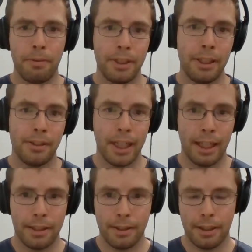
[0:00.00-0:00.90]
these
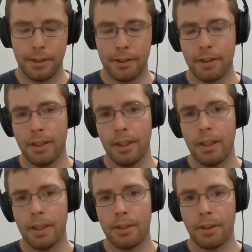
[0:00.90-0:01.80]
galaxies.
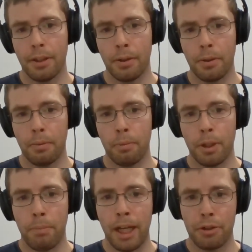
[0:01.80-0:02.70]
So we're
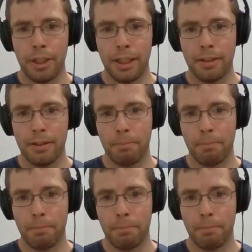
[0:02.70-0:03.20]
measuring